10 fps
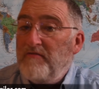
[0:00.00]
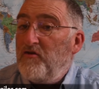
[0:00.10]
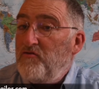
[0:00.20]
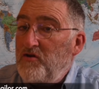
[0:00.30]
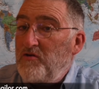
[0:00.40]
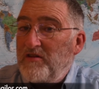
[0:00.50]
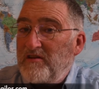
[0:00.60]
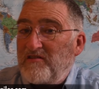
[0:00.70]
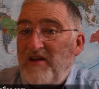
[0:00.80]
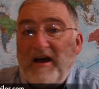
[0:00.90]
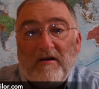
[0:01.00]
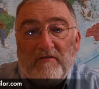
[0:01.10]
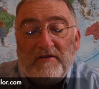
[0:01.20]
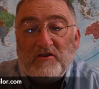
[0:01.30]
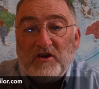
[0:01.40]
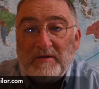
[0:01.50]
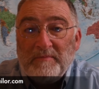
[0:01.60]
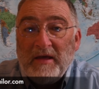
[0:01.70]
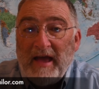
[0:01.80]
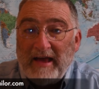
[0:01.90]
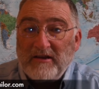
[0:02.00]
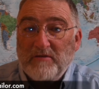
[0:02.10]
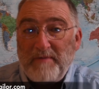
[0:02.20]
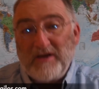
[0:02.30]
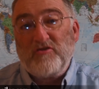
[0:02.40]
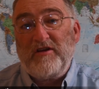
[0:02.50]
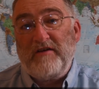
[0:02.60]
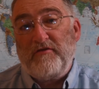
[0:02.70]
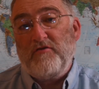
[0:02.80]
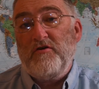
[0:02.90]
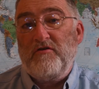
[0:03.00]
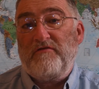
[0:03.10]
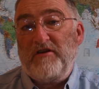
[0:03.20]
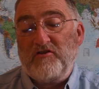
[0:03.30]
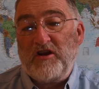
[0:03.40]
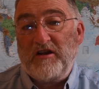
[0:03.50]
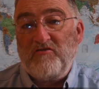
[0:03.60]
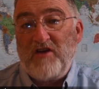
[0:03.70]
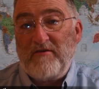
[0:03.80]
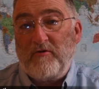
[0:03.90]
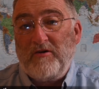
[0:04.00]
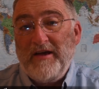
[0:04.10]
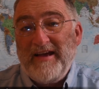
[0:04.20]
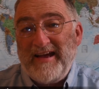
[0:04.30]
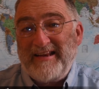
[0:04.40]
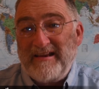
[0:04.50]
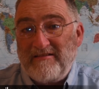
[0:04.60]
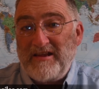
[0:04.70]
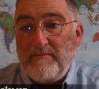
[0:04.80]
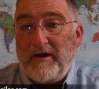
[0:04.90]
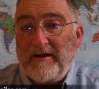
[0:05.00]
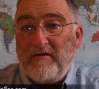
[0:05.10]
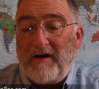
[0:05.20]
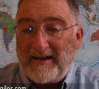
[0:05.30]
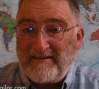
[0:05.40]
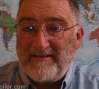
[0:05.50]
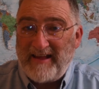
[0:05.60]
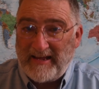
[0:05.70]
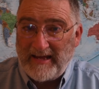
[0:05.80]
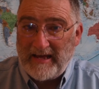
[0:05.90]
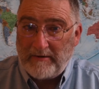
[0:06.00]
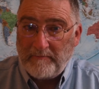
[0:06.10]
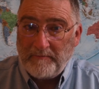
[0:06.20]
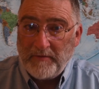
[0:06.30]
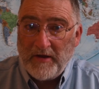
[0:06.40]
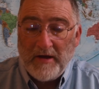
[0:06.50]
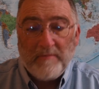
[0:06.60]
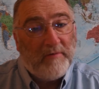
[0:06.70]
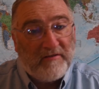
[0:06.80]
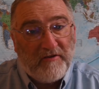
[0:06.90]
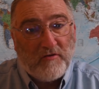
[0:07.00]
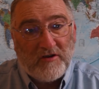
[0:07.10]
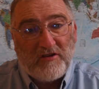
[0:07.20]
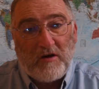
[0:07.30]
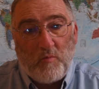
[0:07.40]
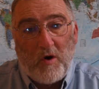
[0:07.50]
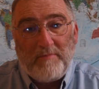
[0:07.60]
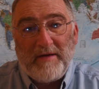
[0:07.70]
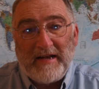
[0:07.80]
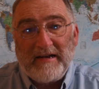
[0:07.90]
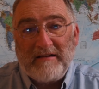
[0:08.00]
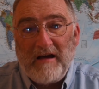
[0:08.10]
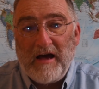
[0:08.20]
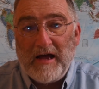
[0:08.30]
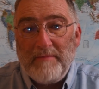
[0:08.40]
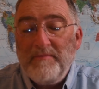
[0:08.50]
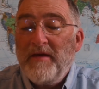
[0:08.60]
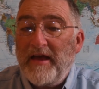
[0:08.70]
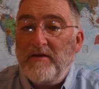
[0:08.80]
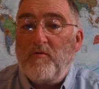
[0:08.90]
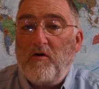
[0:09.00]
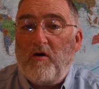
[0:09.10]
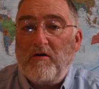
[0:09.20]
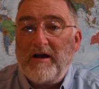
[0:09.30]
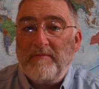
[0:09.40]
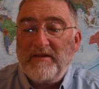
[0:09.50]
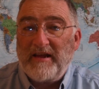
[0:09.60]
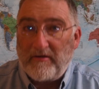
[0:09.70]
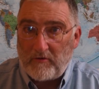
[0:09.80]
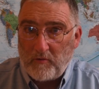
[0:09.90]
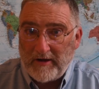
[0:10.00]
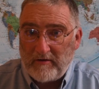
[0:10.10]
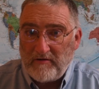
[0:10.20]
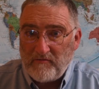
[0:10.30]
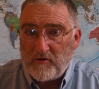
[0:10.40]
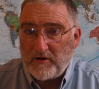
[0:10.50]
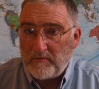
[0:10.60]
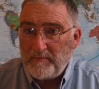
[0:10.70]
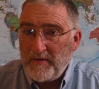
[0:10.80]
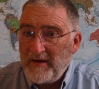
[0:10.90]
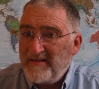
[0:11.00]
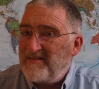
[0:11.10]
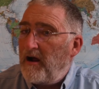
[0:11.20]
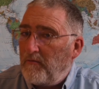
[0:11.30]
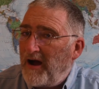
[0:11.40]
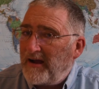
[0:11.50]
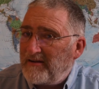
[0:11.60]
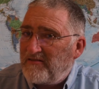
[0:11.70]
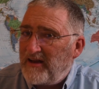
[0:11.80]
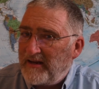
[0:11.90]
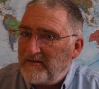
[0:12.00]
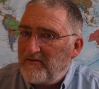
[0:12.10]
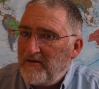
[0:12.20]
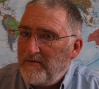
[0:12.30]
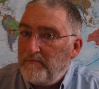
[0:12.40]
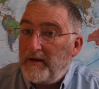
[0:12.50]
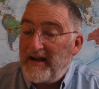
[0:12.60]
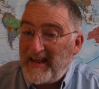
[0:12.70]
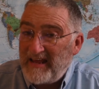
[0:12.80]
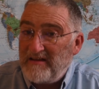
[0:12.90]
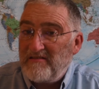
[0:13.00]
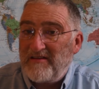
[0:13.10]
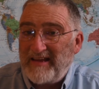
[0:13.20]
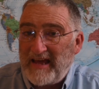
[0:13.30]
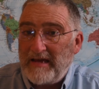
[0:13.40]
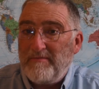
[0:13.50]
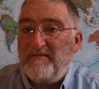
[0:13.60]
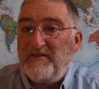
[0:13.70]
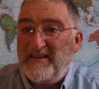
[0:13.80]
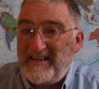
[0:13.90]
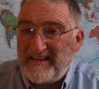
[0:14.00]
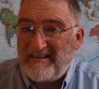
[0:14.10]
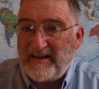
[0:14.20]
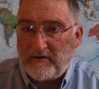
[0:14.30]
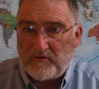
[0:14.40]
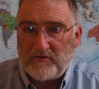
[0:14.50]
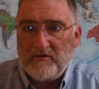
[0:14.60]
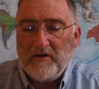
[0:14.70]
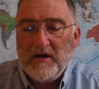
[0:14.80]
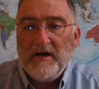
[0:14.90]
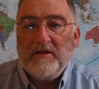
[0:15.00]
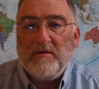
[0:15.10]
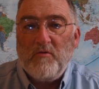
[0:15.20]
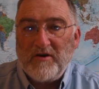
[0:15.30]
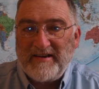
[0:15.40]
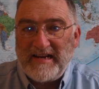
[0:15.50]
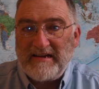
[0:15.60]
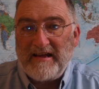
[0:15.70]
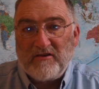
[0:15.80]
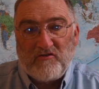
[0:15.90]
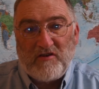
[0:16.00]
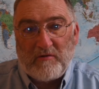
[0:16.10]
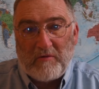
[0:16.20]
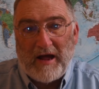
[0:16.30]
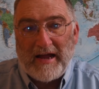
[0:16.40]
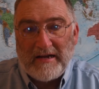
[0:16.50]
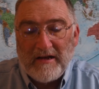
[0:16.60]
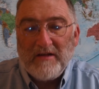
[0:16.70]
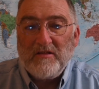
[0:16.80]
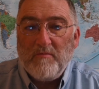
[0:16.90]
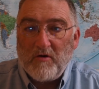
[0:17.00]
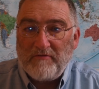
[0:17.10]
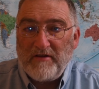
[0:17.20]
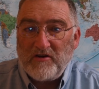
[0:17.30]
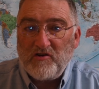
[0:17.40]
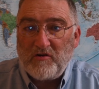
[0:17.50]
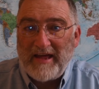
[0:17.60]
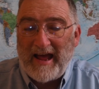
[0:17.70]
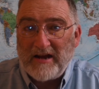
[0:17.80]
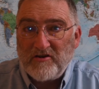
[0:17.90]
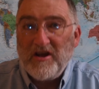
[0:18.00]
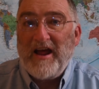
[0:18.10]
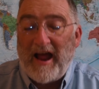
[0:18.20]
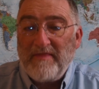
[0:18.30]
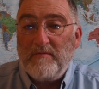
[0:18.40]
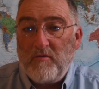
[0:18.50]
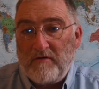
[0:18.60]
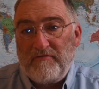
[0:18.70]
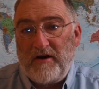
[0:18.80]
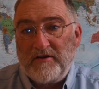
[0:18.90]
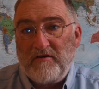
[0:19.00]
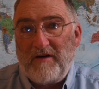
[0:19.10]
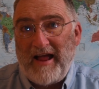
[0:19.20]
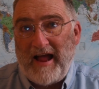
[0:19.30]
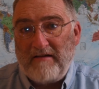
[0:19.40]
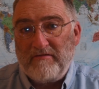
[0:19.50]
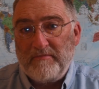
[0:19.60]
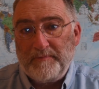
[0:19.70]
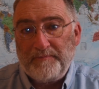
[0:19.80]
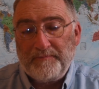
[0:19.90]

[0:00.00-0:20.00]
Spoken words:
If you're new to this style of fishing, and especially if you're new to fishing in general, it can seem like a lot to take in. But focus on one bit at a time, and it will all come together quickly for you. It's not rocket science, but it is a game of details. The more details you get right, the more fish you'll catch and the more fun you'll have.